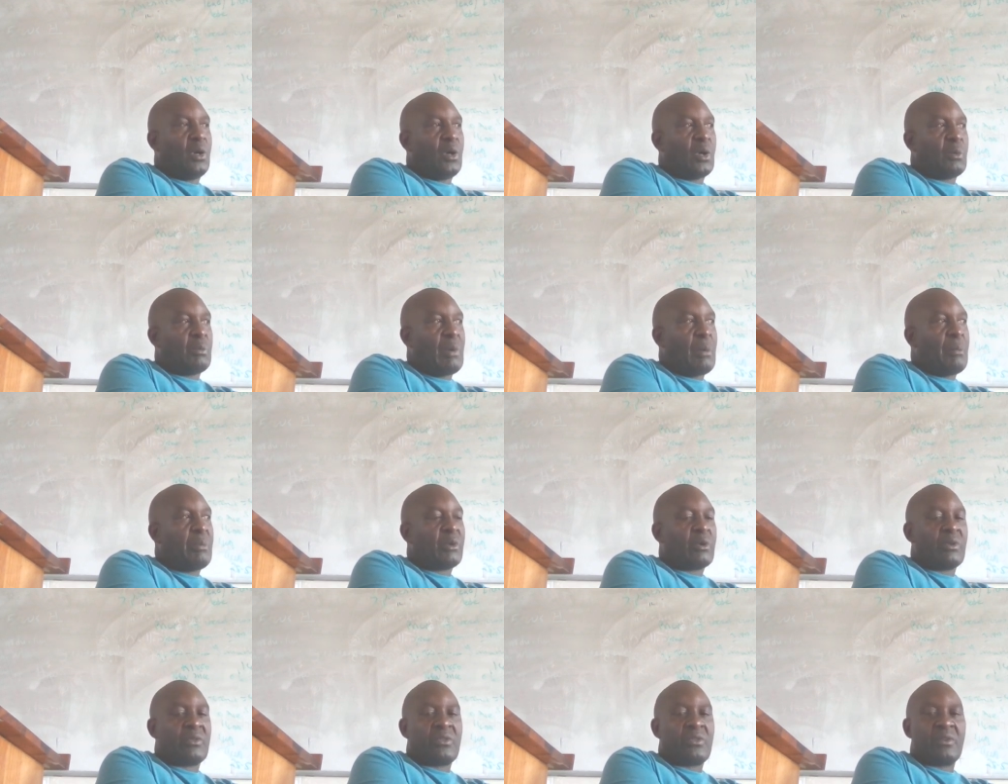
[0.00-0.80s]
or
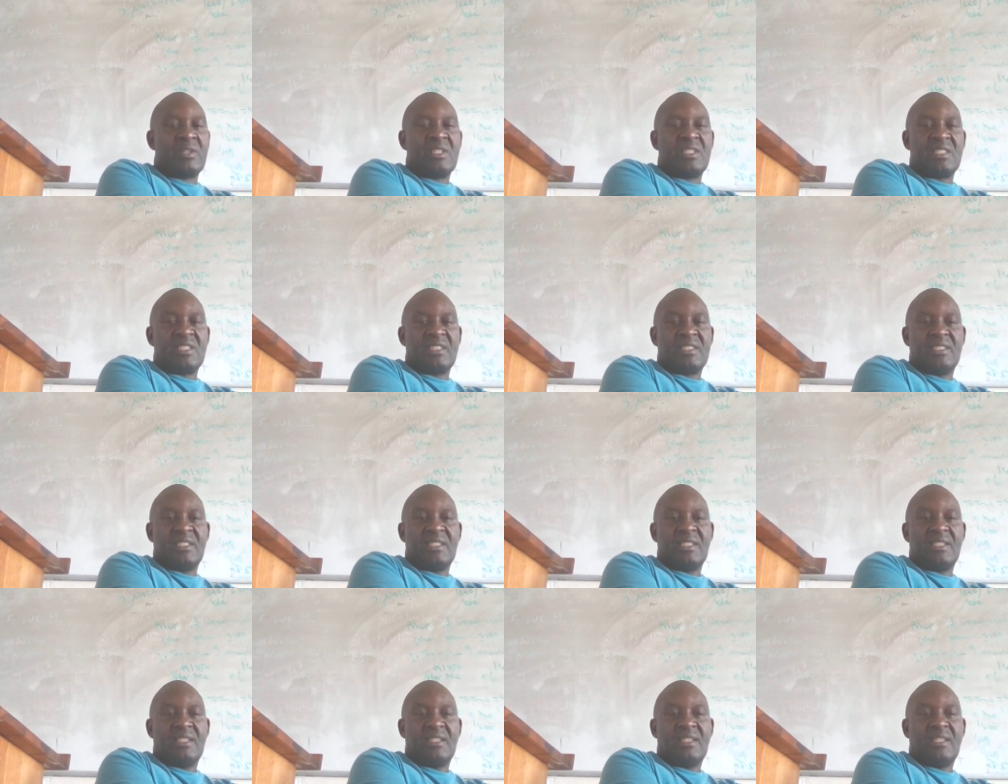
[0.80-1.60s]
public
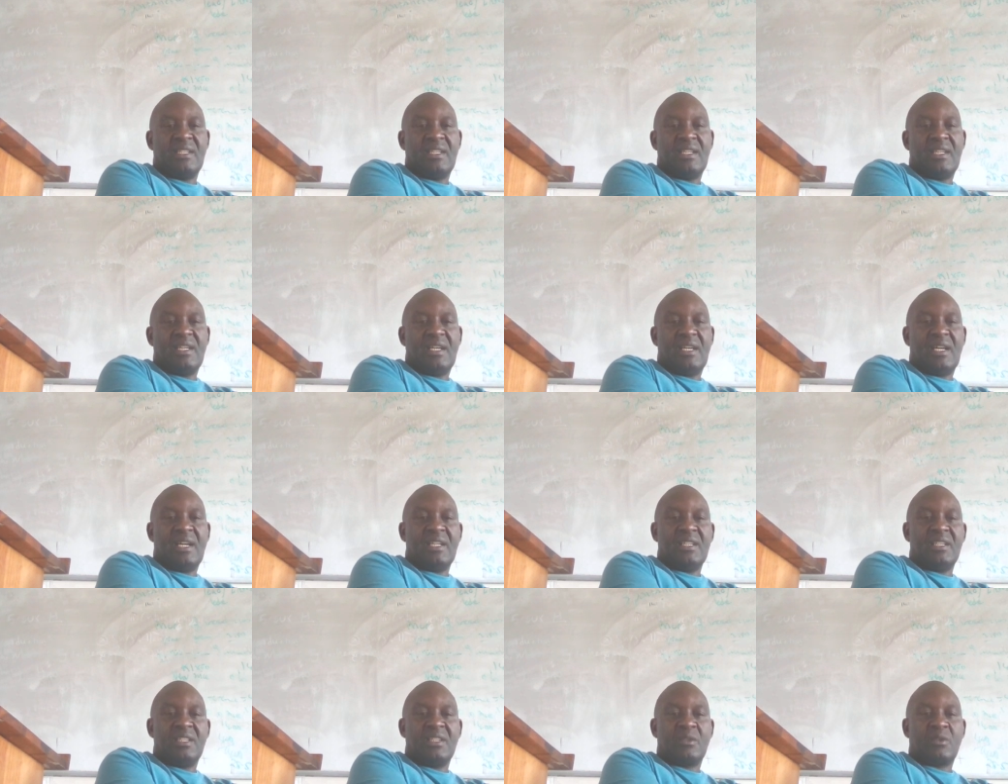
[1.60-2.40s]
authorities,
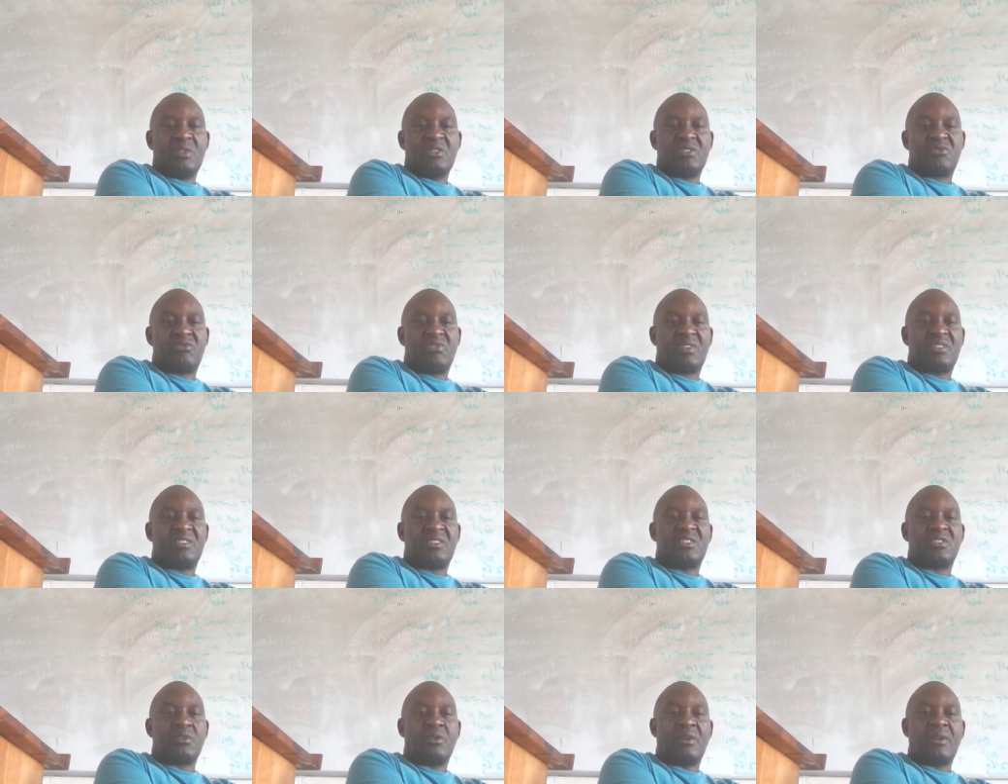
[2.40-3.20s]
and constructs
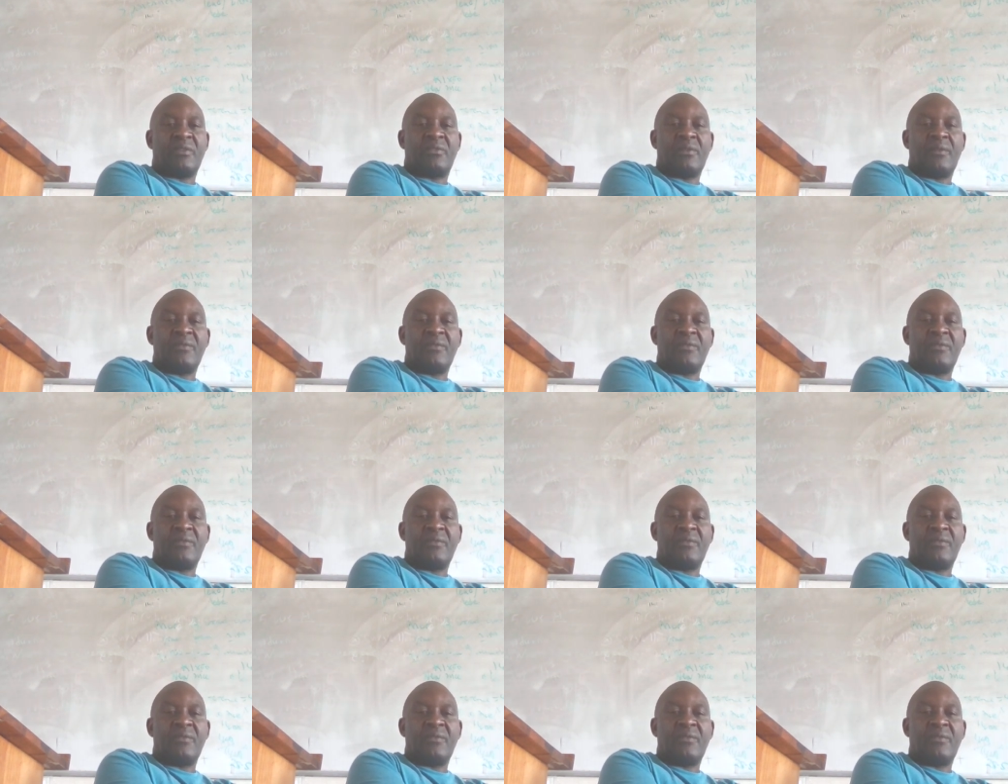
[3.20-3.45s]
a story